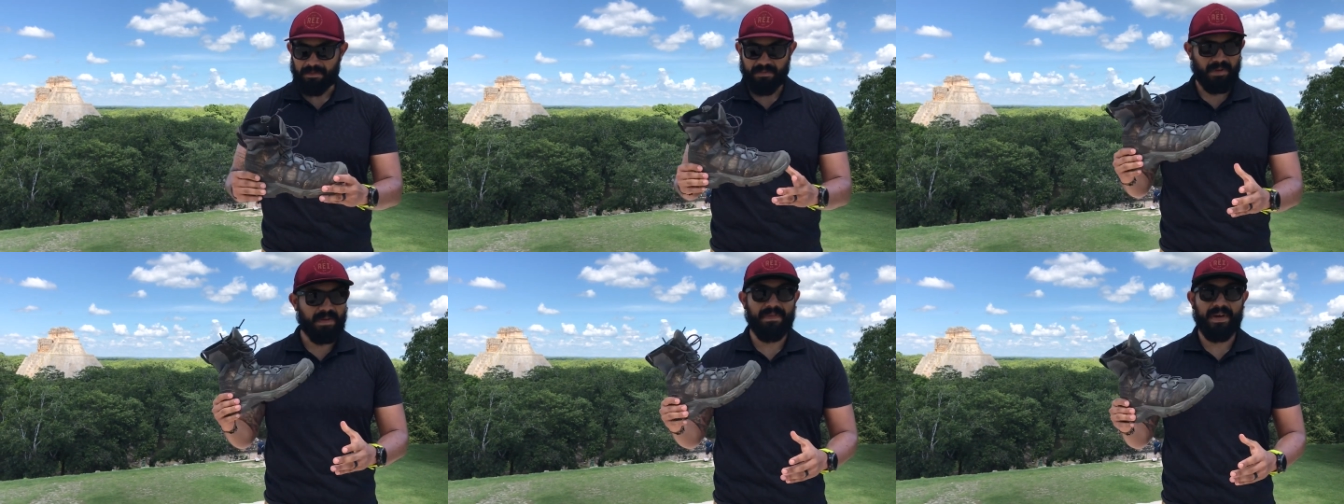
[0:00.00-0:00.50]

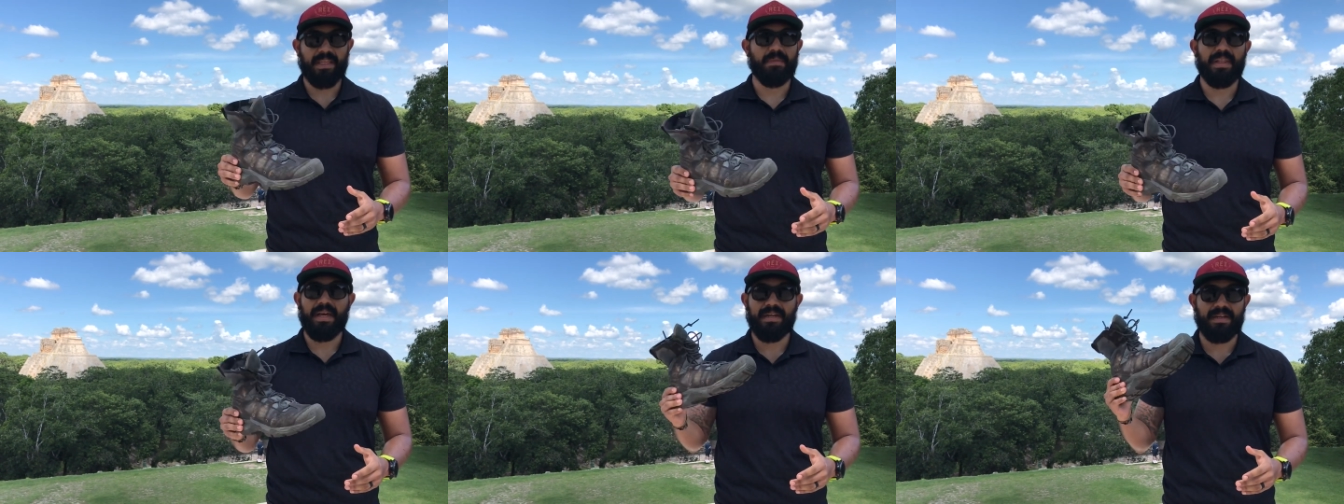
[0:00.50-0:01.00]
You can find them
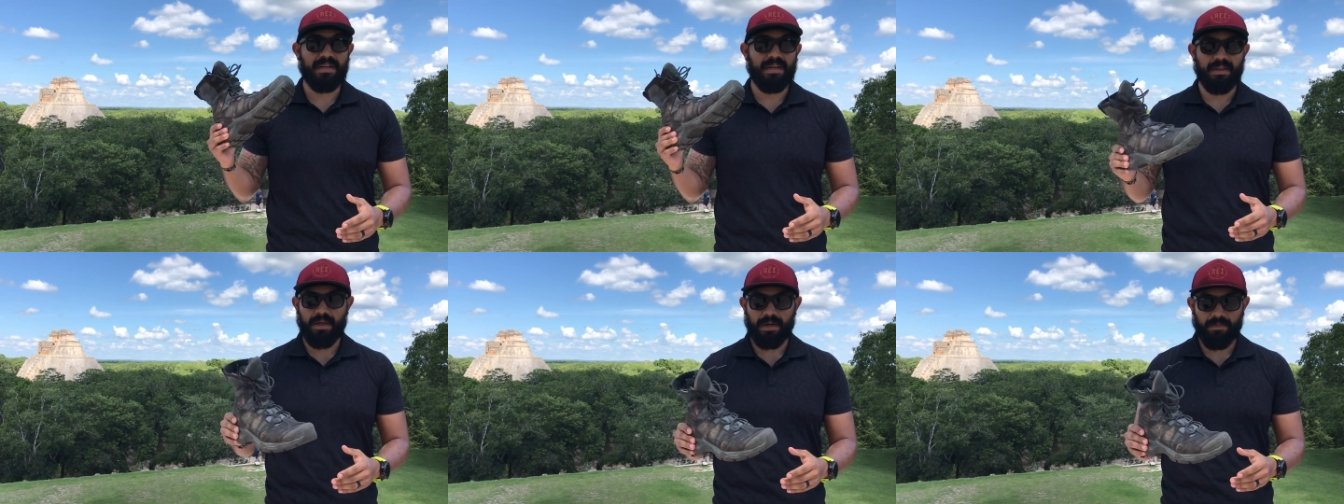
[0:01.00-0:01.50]
online in a
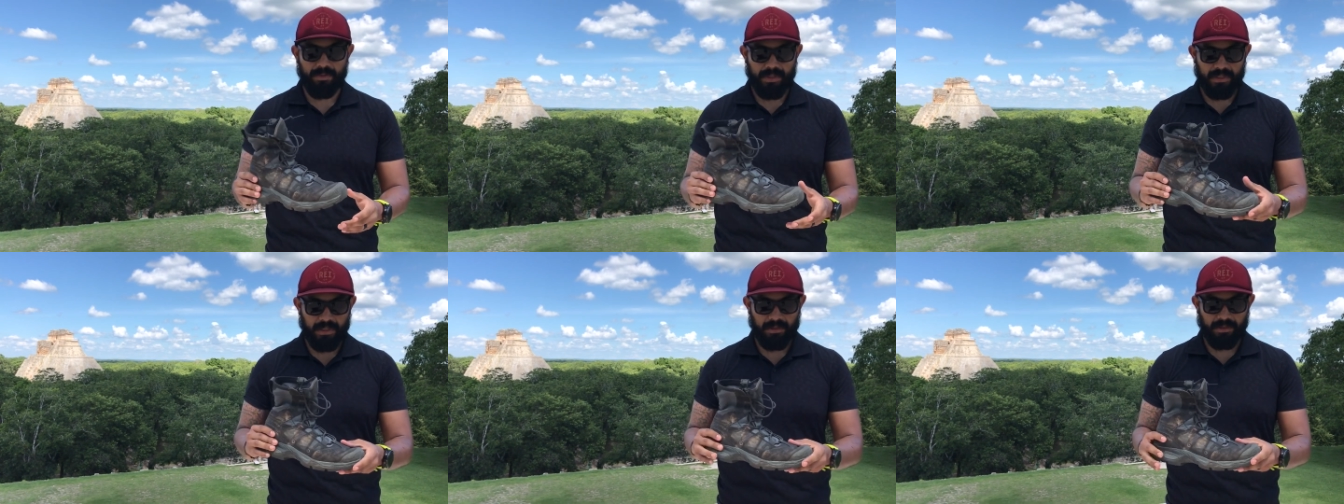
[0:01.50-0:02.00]
lot of
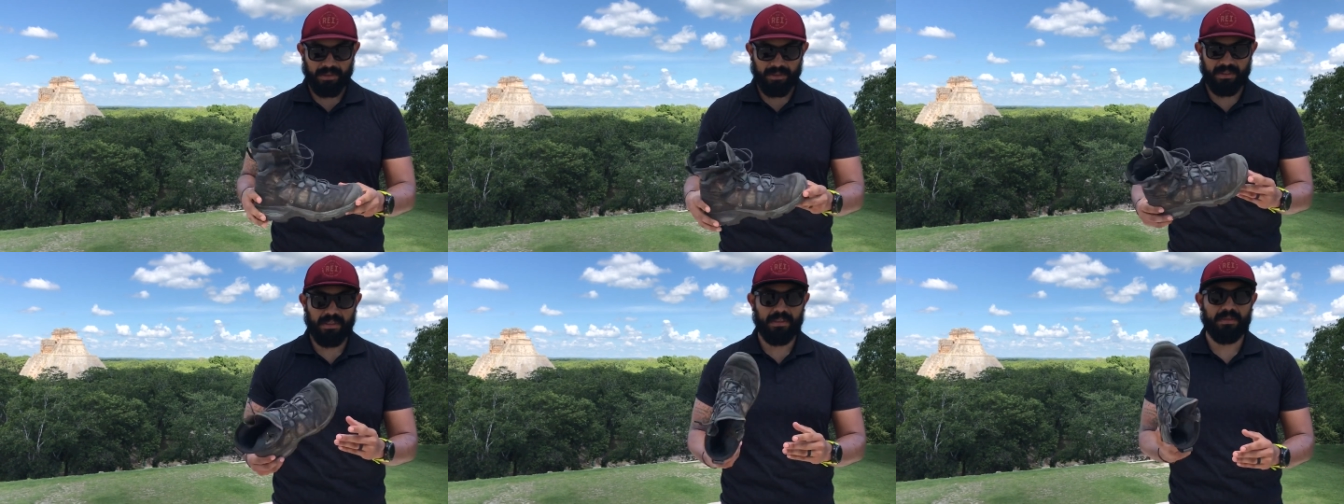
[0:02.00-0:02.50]
retailers.
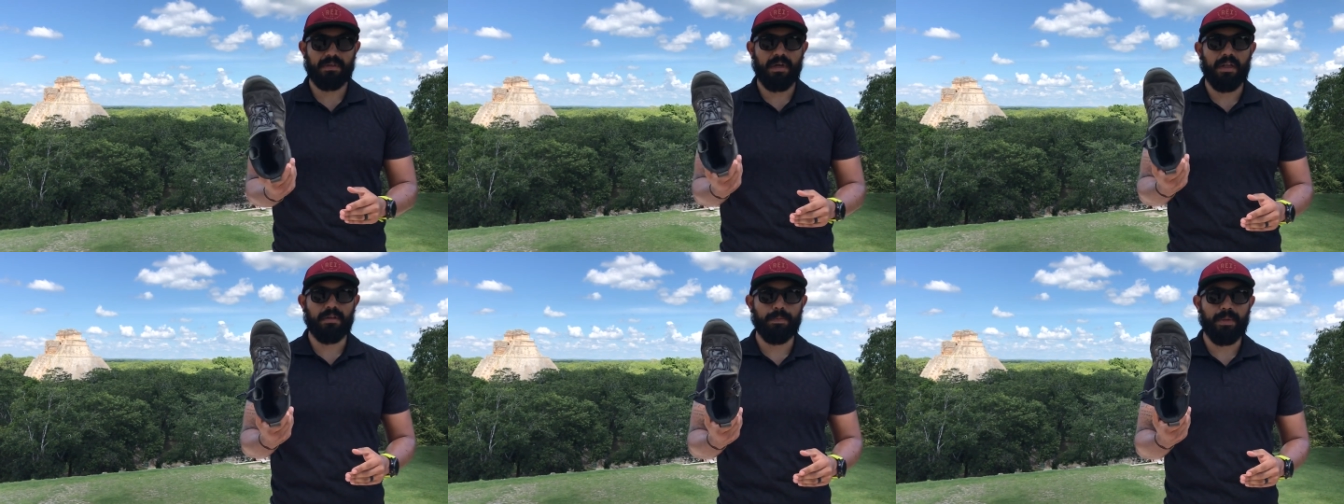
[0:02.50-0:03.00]
This
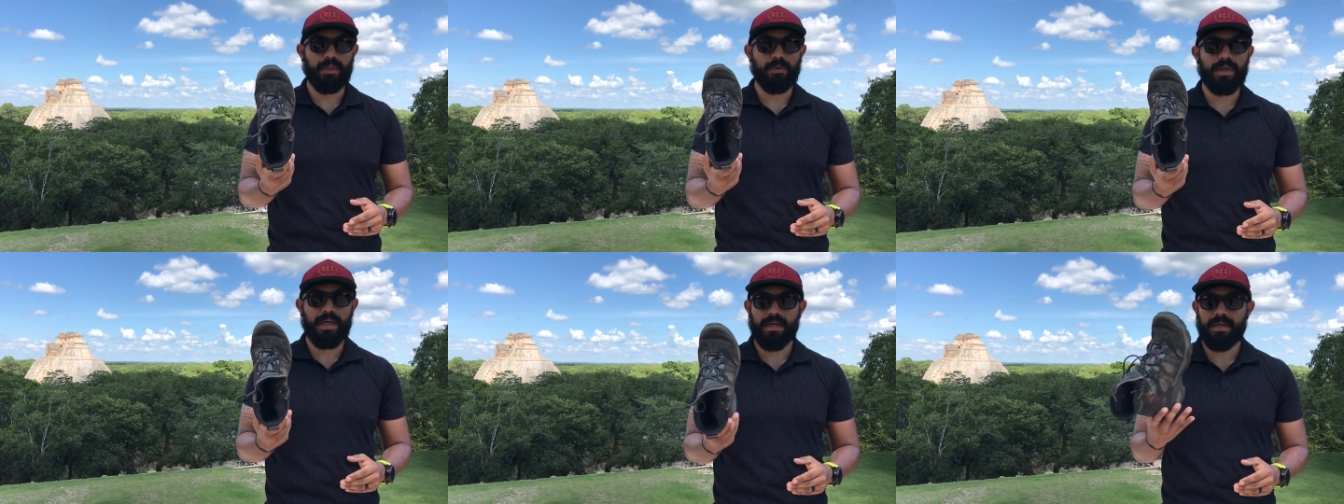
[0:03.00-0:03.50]
color
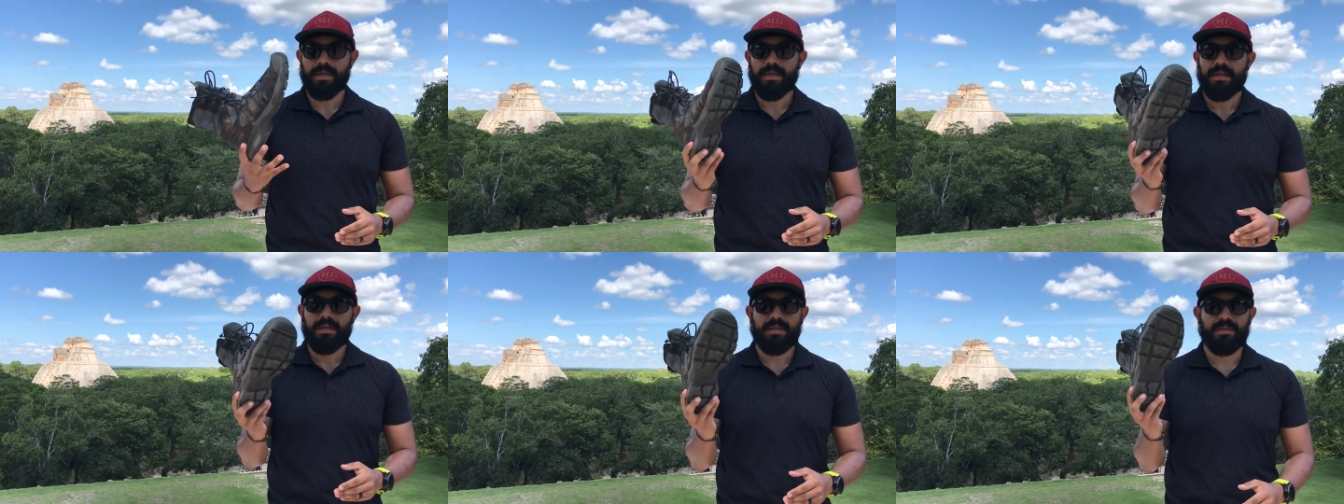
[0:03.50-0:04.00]
beluga,
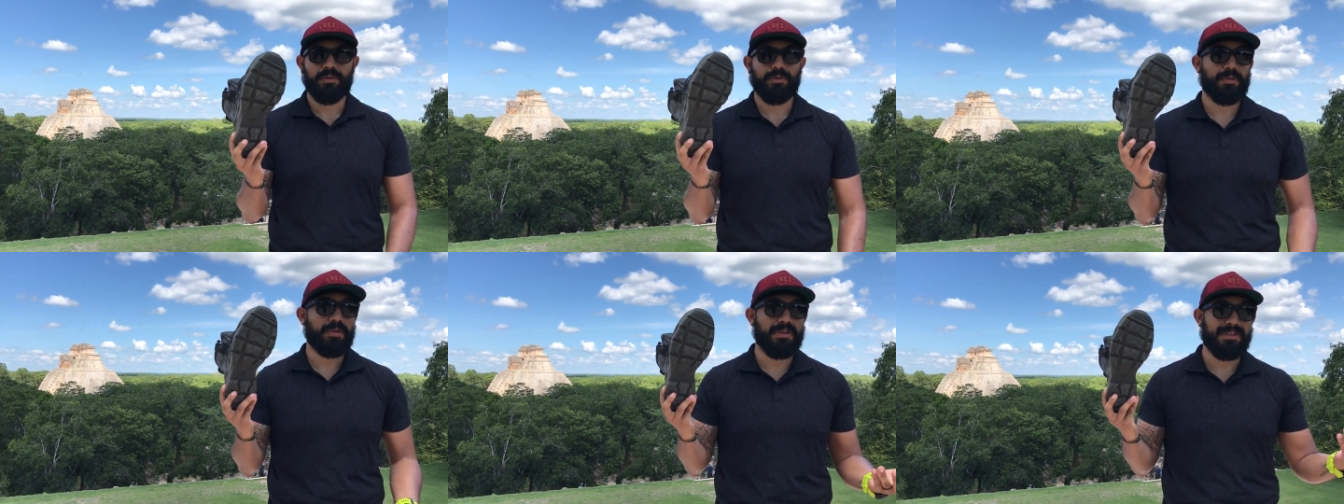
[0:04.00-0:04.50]
it's
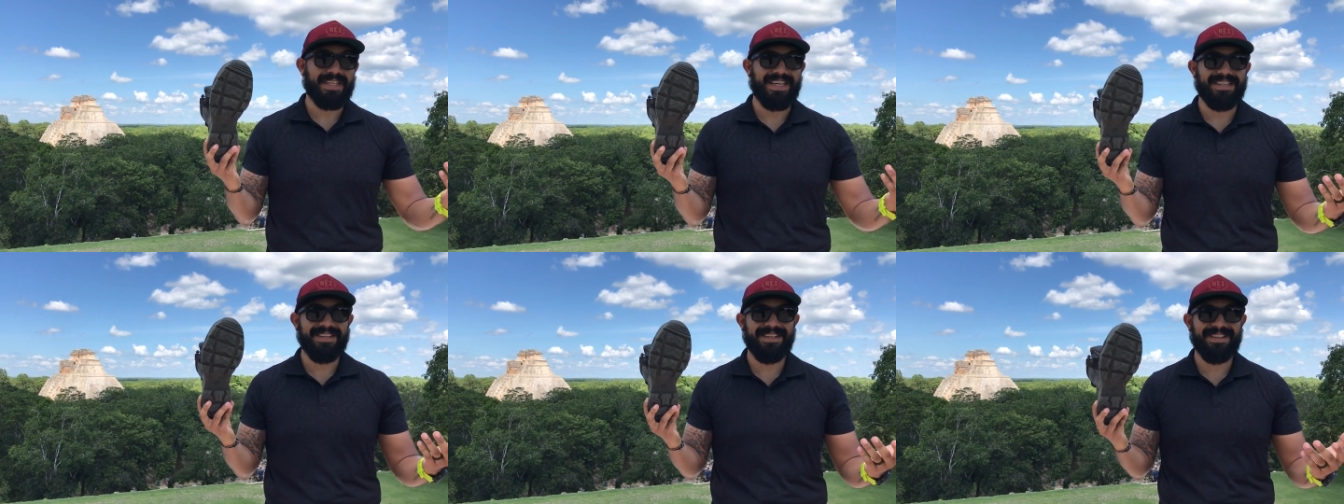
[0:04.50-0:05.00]
usually on
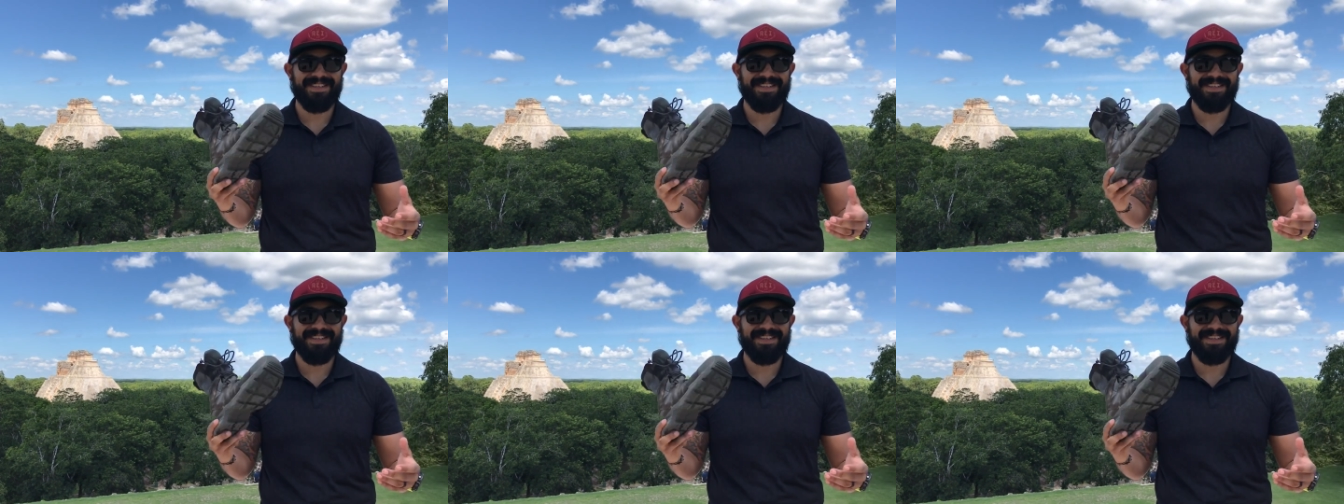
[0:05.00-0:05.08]
sale.